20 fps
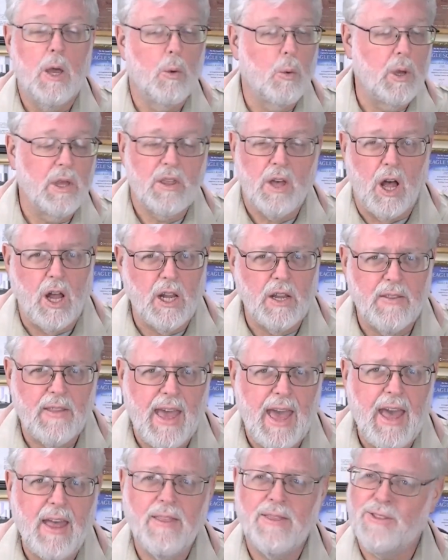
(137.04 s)
With all of
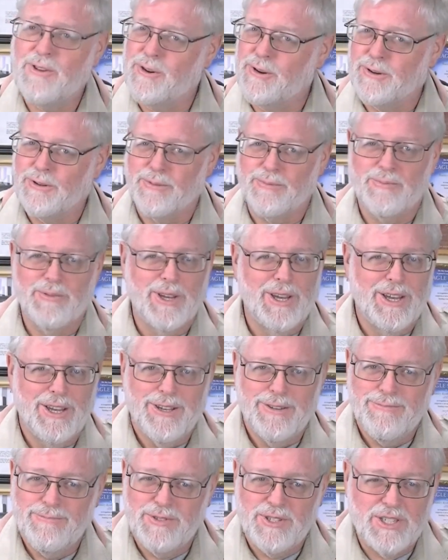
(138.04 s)
that, your
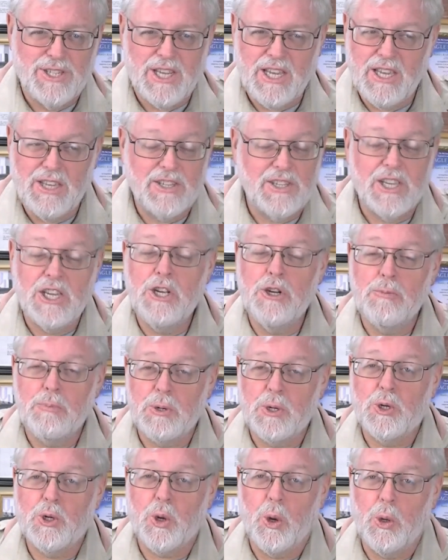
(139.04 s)
senior
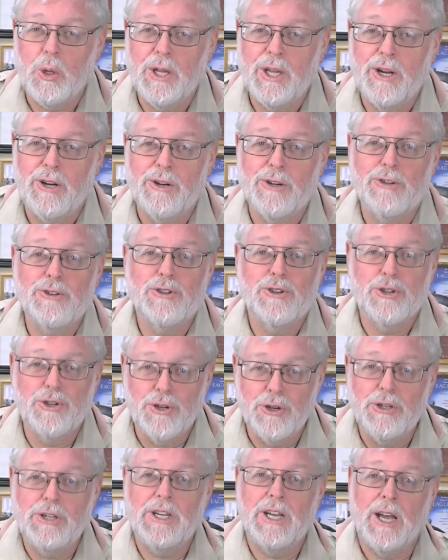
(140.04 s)
patrol leader
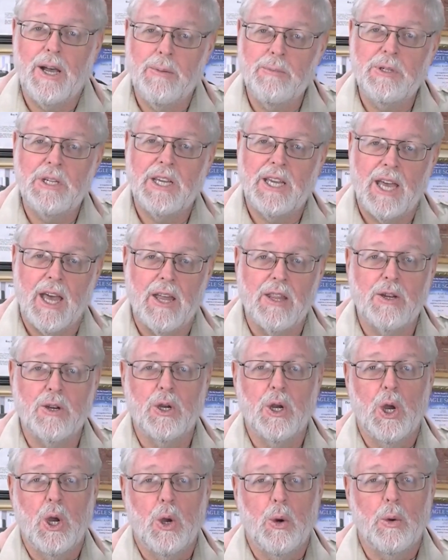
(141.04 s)
should come
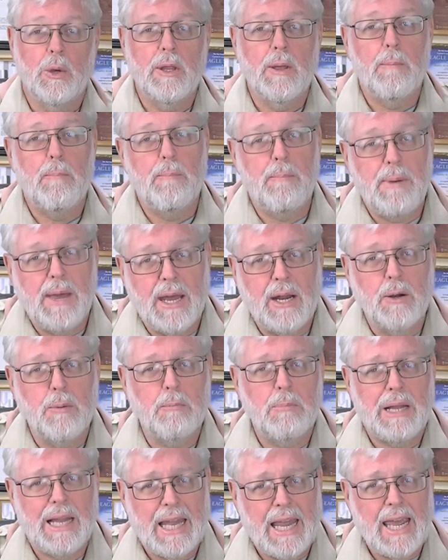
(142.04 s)
together with a better
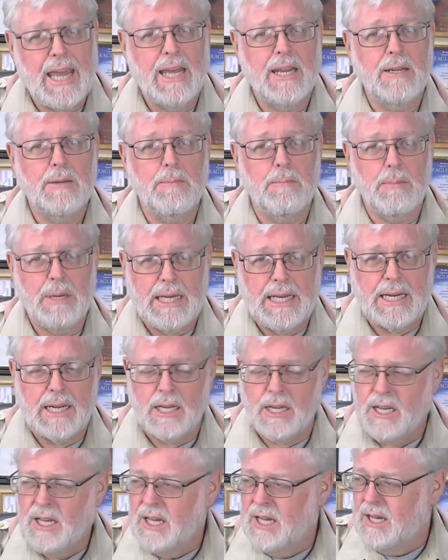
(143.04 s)
planned
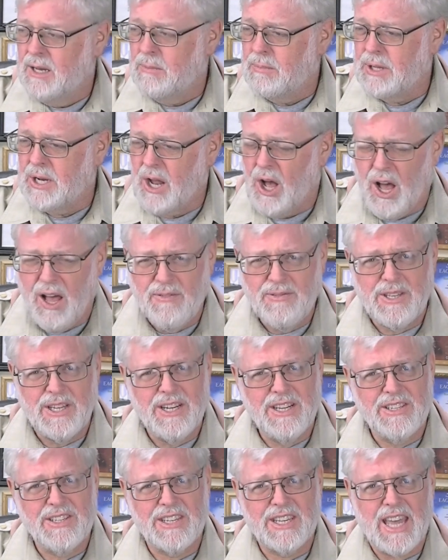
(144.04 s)
meeting. But
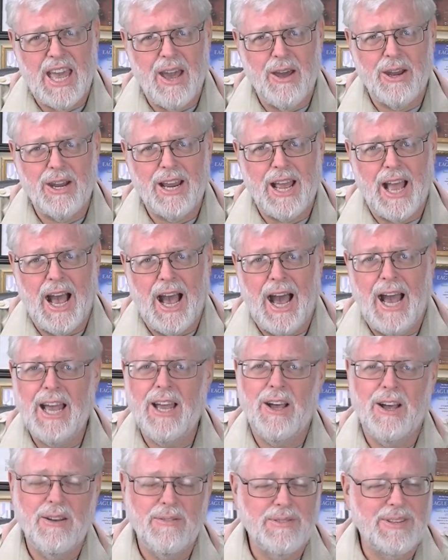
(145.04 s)
often in scouting, I
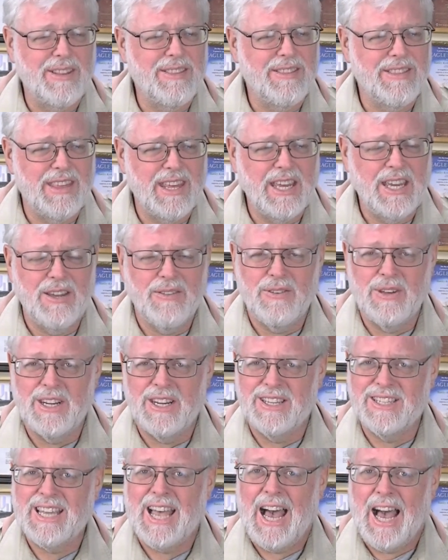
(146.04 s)
often think of it
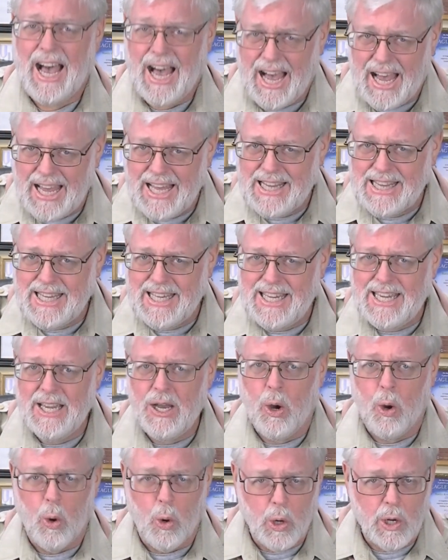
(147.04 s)
as
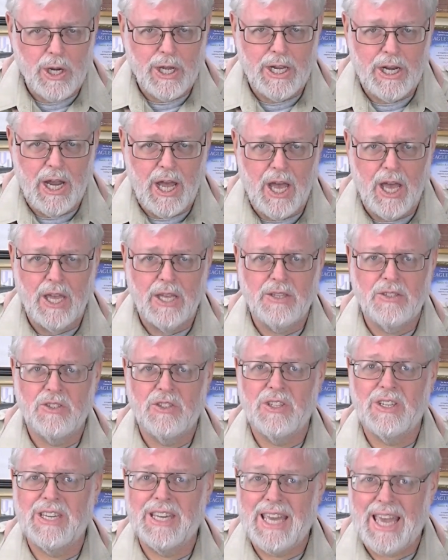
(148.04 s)
highly
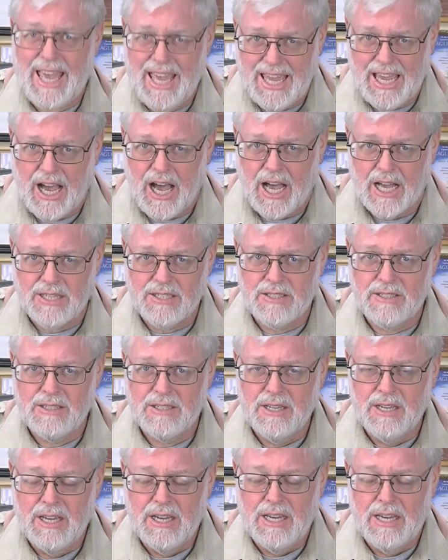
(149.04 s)
organized chaos.